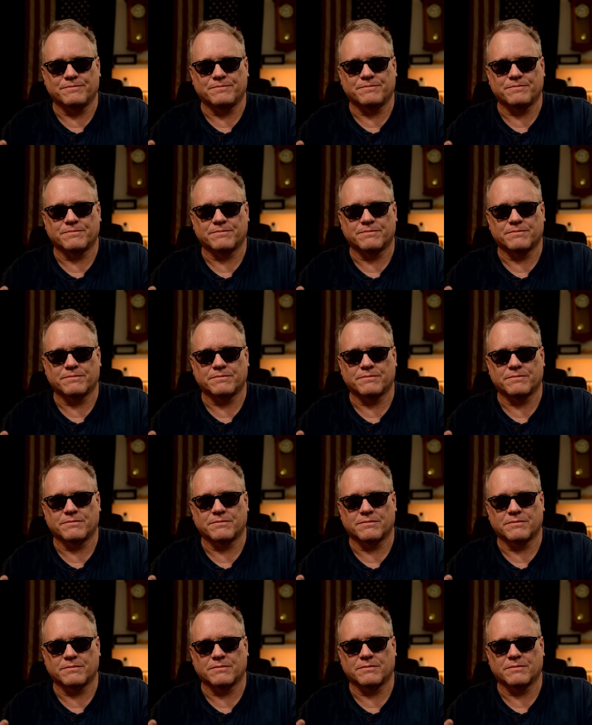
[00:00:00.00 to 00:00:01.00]

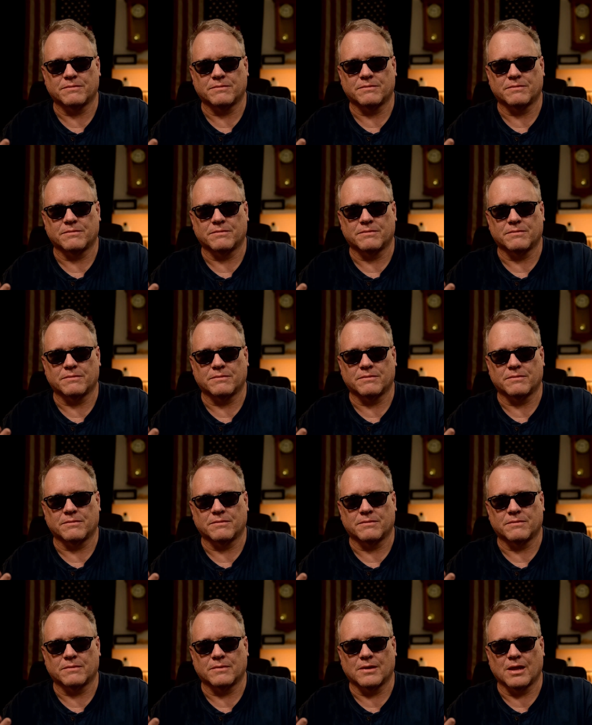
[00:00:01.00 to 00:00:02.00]

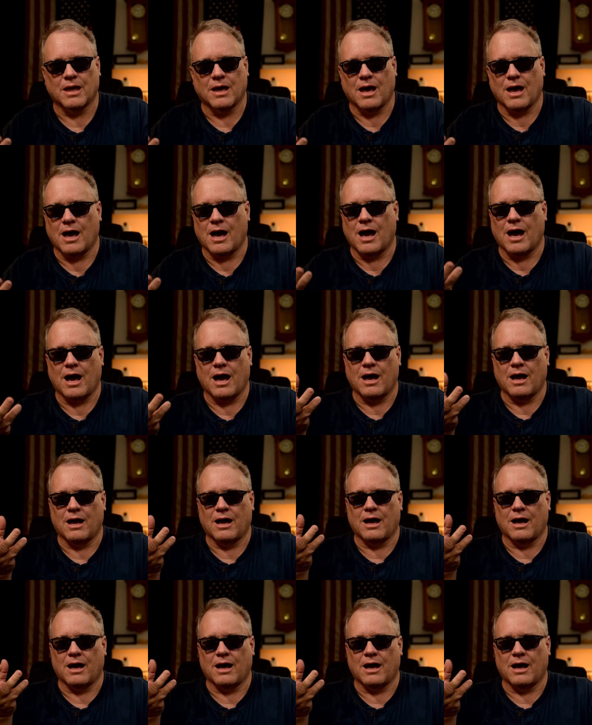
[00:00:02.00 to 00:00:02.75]
[no speech]